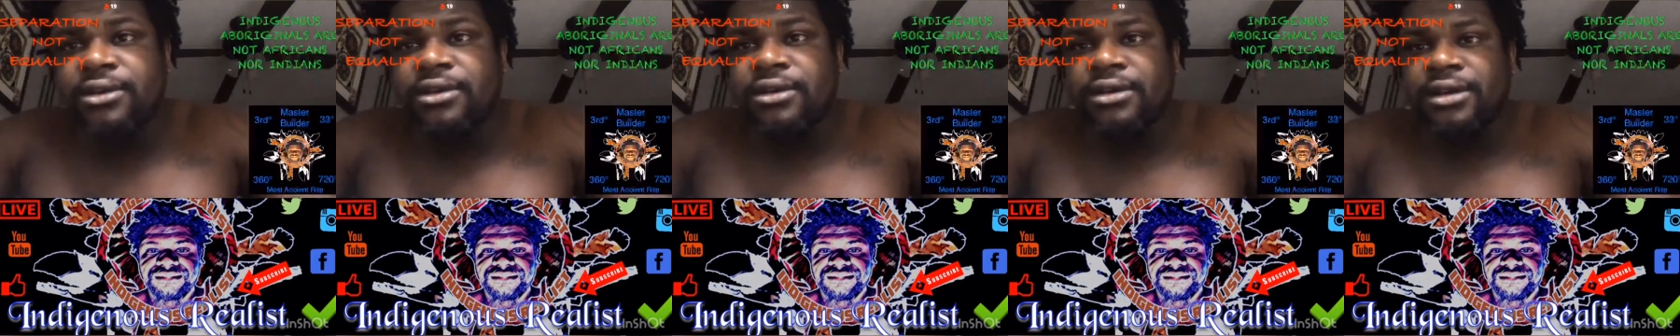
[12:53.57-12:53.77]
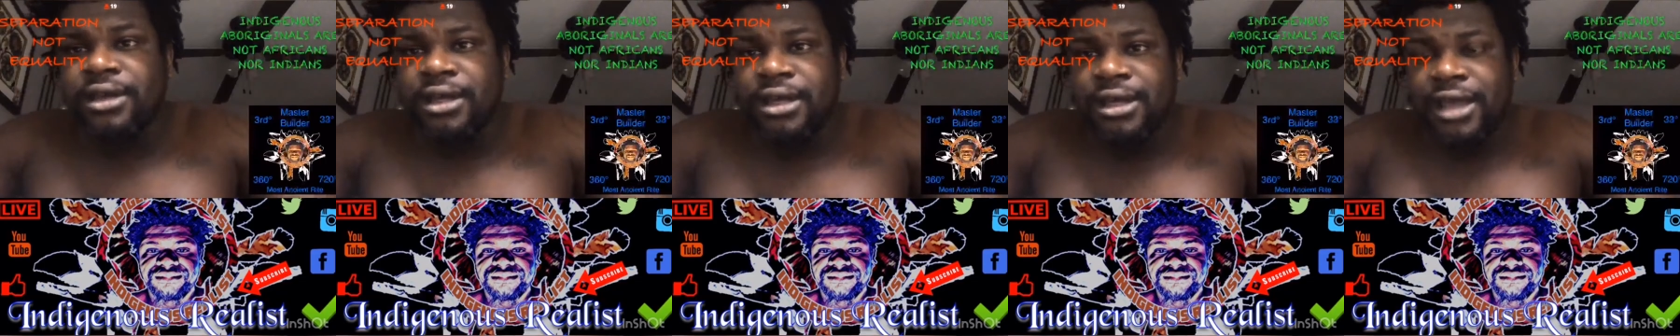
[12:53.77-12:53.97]

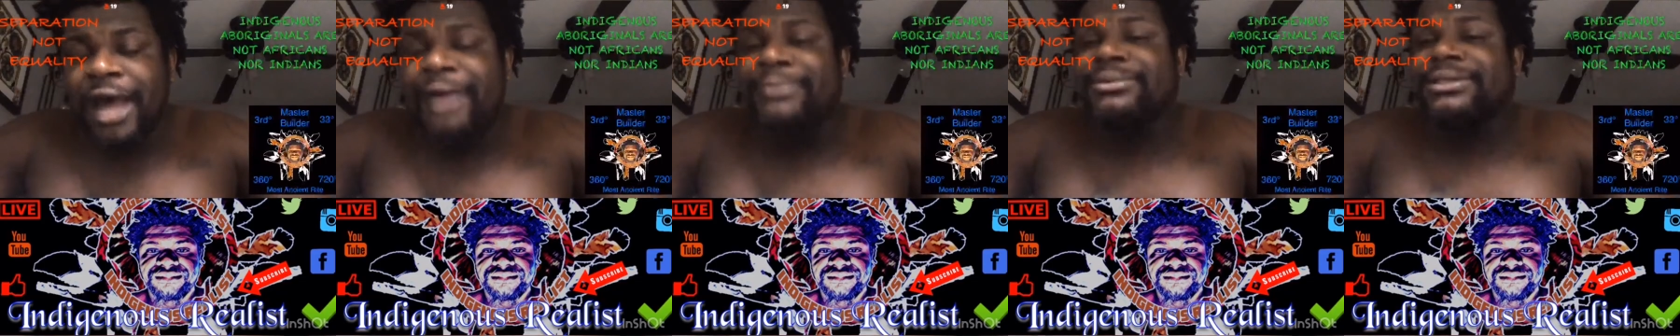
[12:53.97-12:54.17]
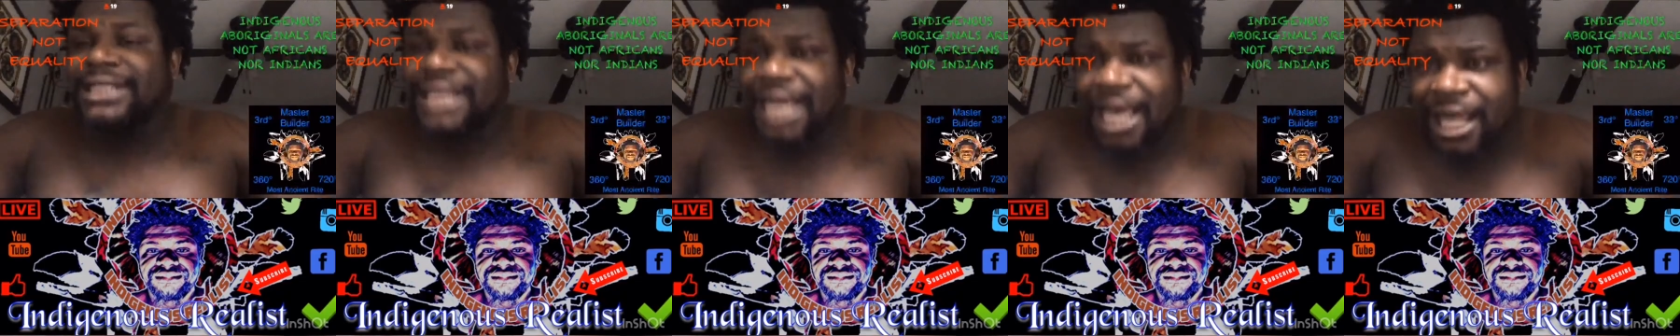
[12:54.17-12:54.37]
to.
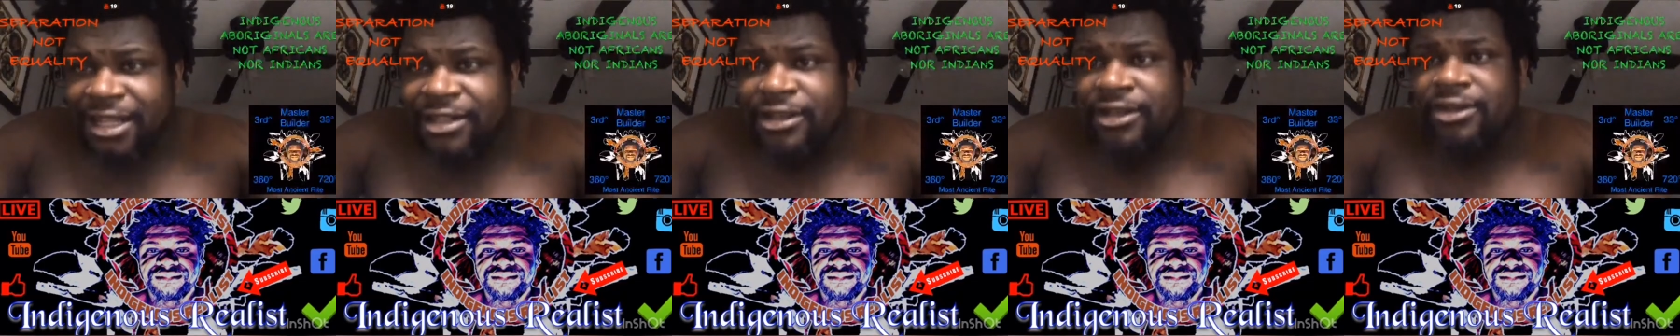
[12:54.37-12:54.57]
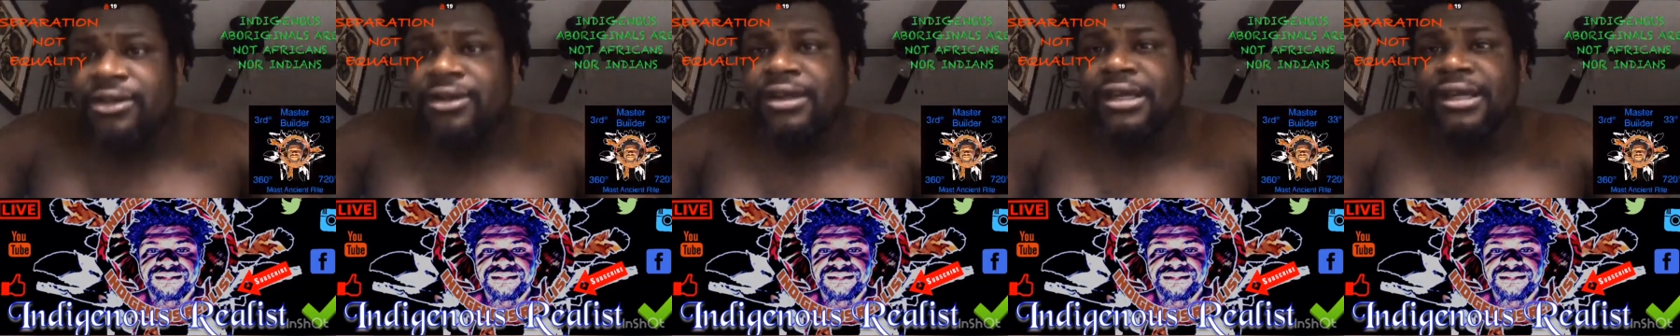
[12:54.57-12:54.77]
I'm
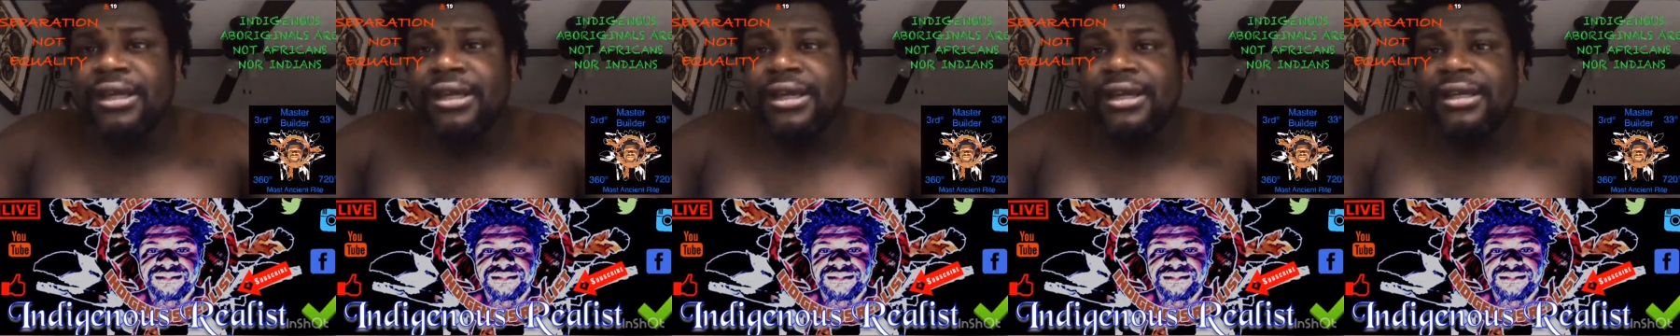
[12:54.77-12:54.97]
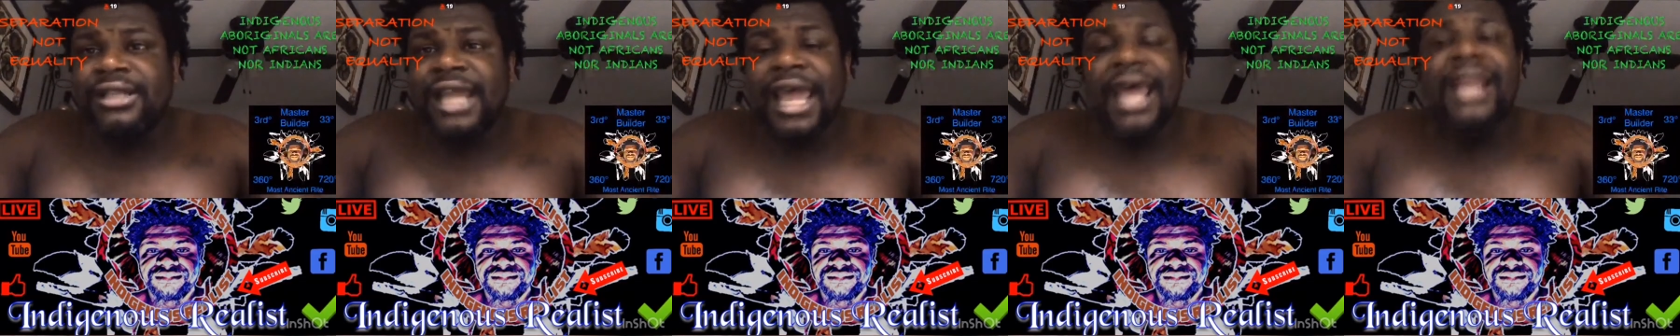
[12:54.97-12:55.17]
telling you.
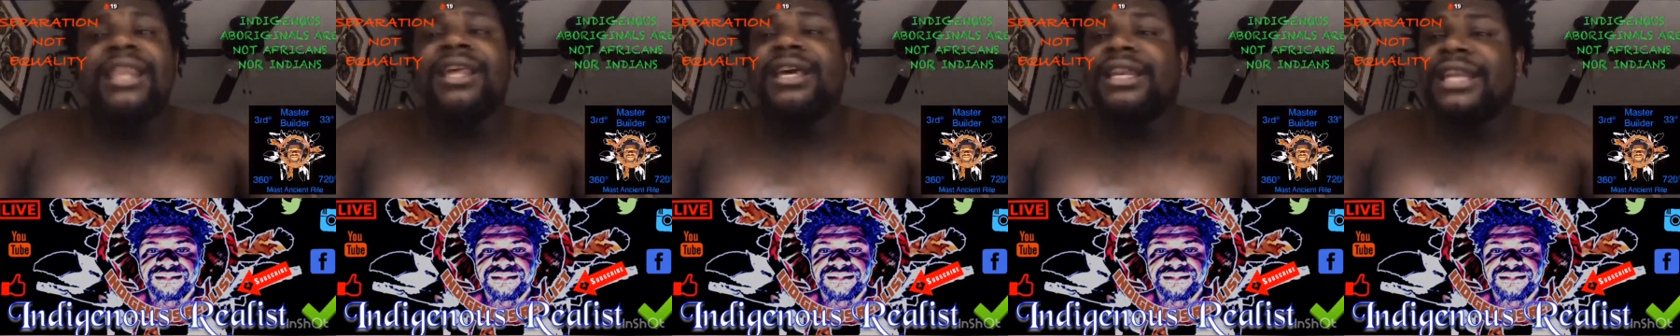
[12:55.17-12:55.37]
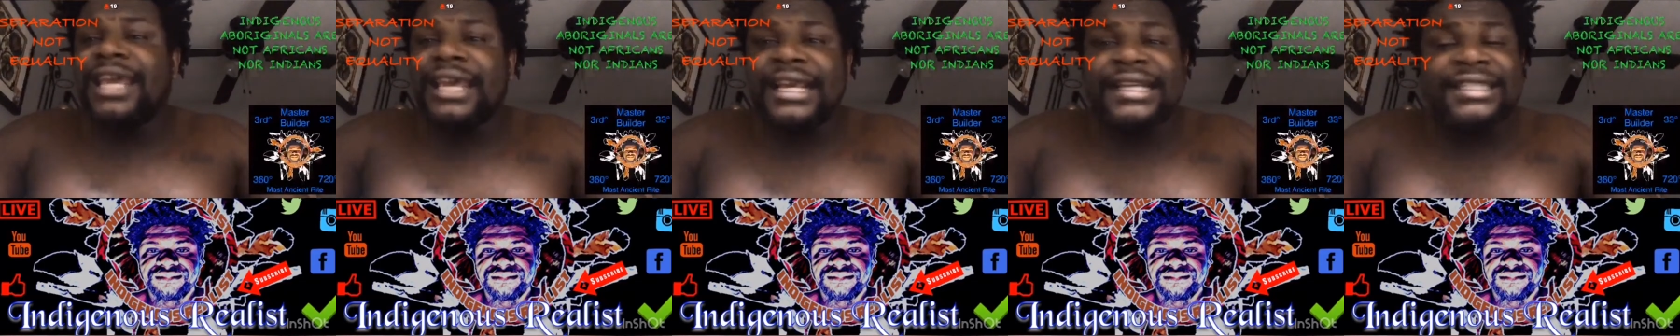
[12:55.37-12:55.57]

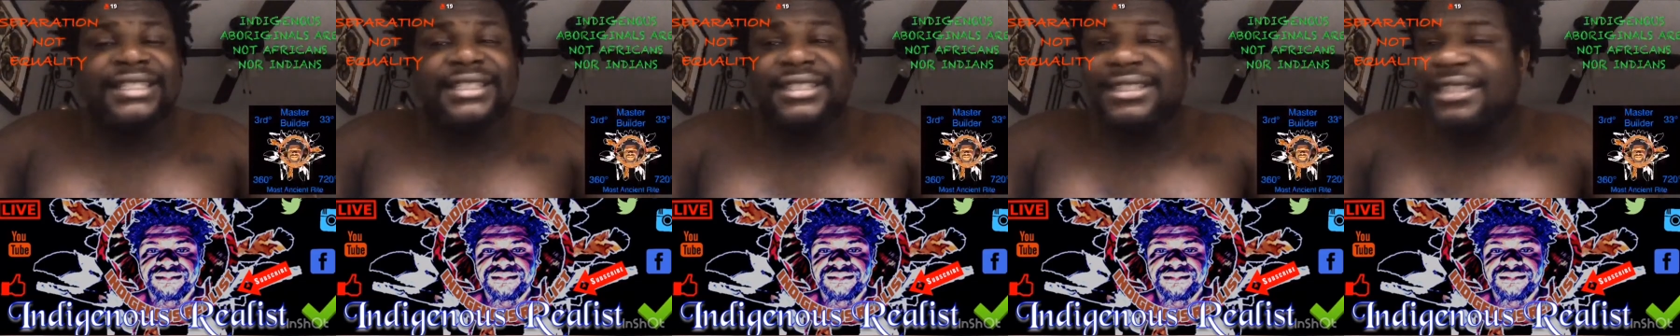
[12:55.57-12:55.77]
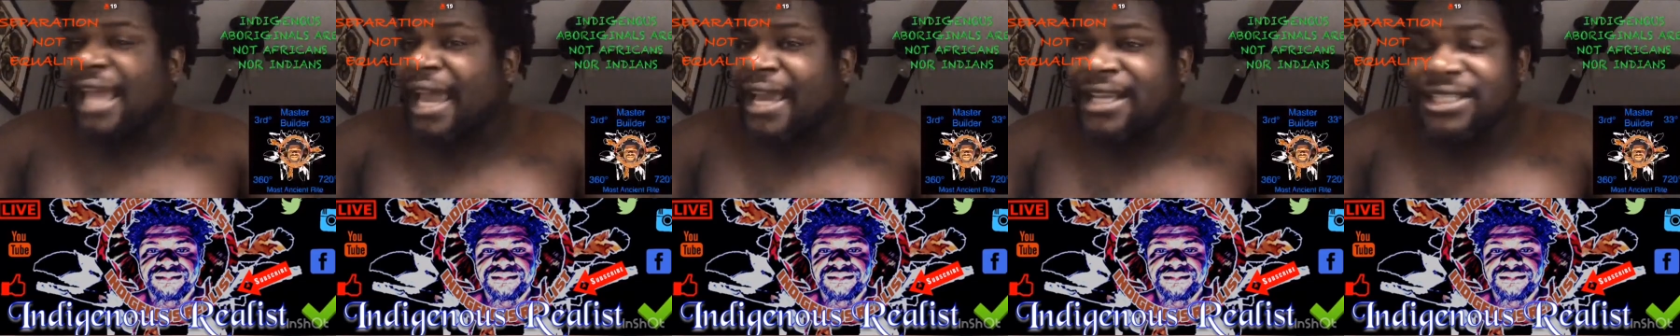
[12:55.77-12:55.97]
That little nigga
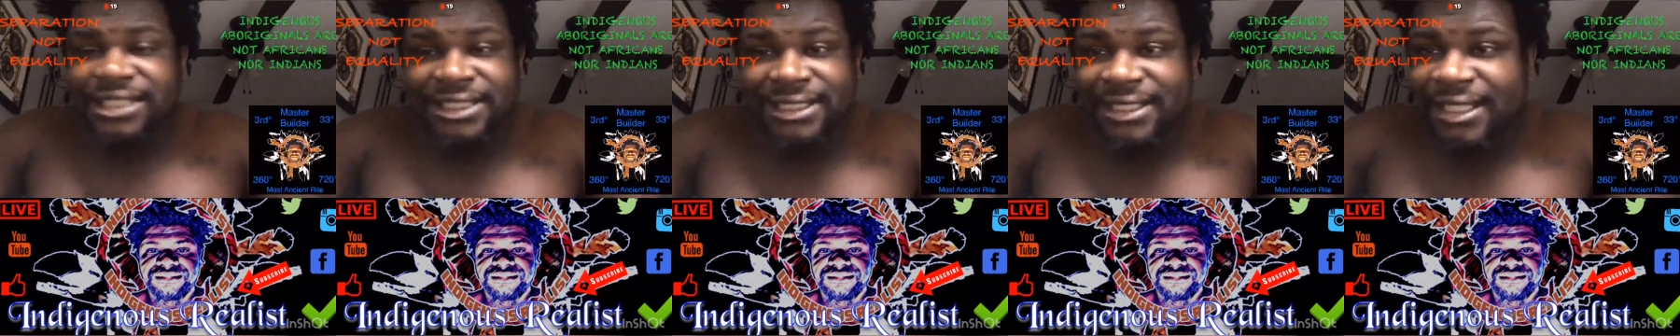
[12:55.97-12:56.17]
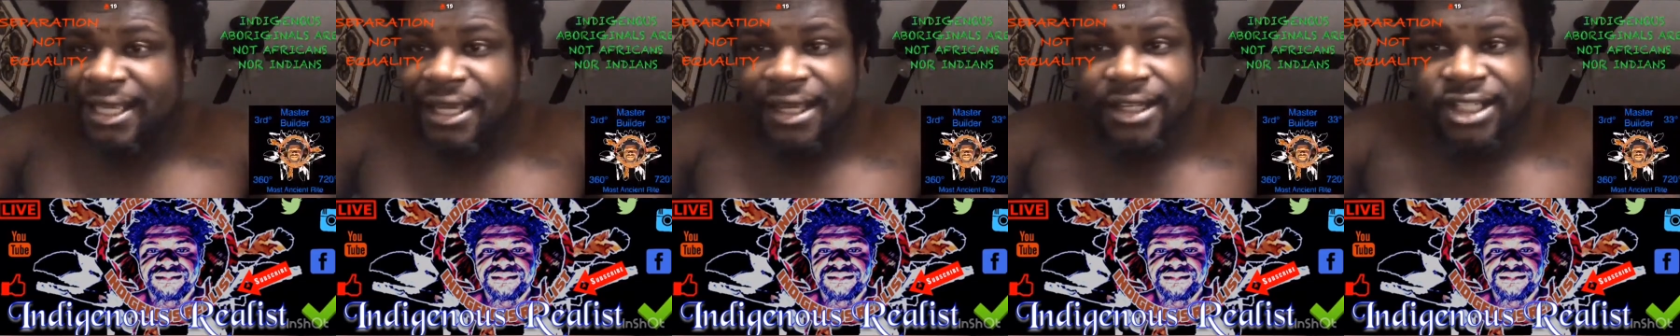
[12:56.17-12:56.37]
stay
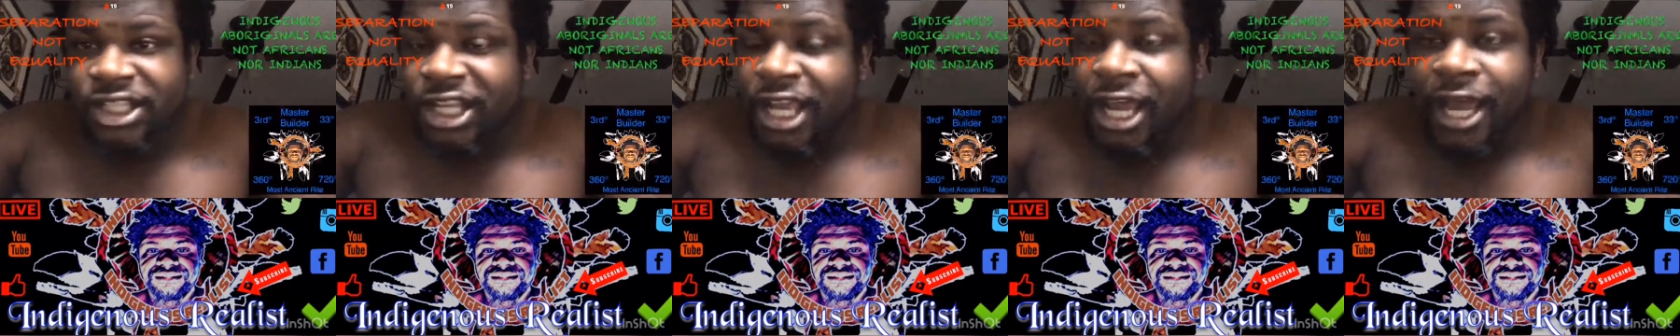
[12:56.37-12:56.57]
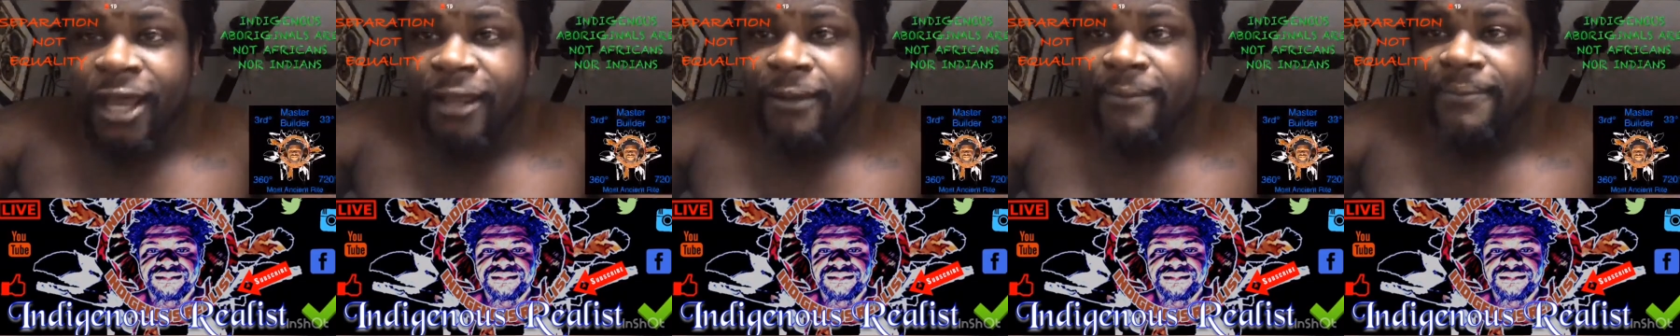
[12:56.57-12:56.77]

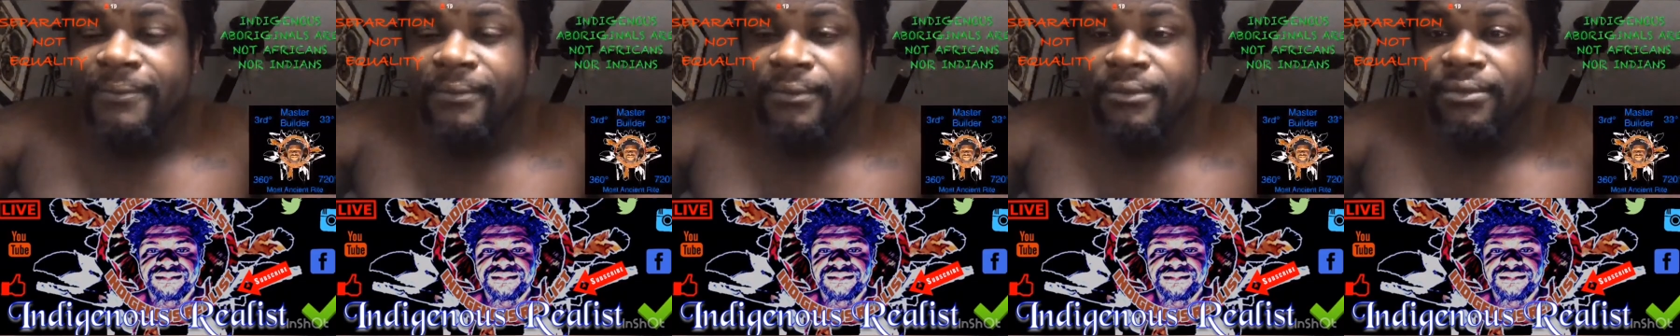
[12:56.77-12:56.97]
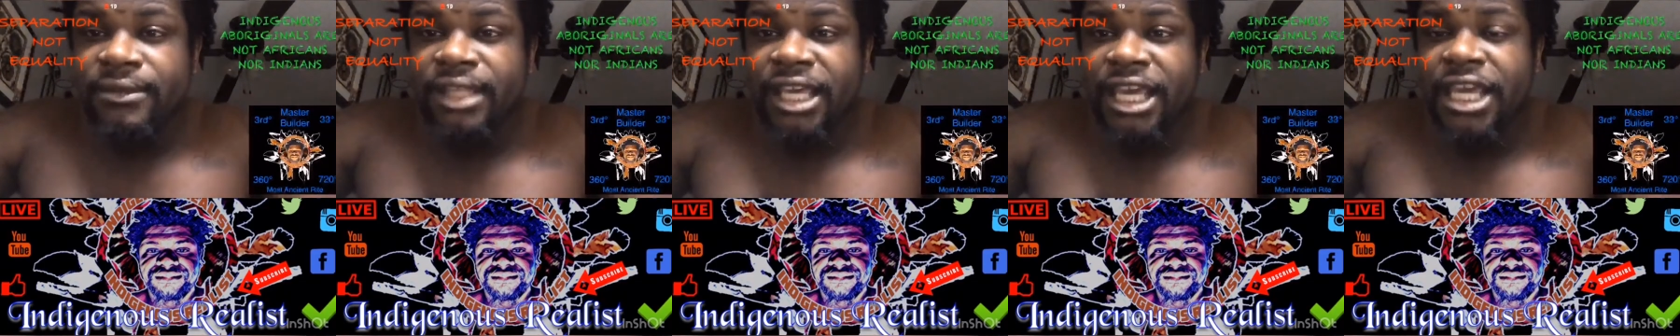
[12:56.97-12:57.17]
sticked
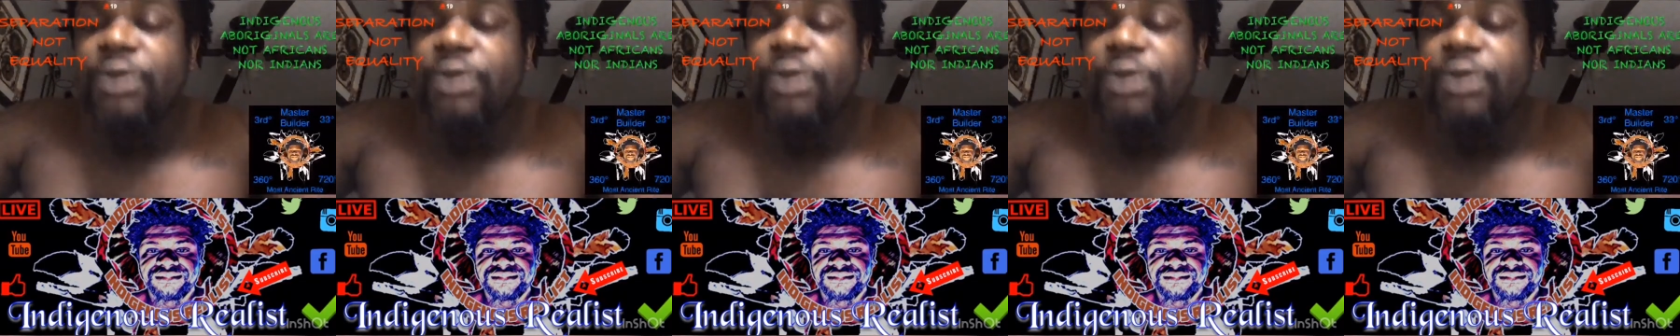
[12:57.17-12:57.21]
up.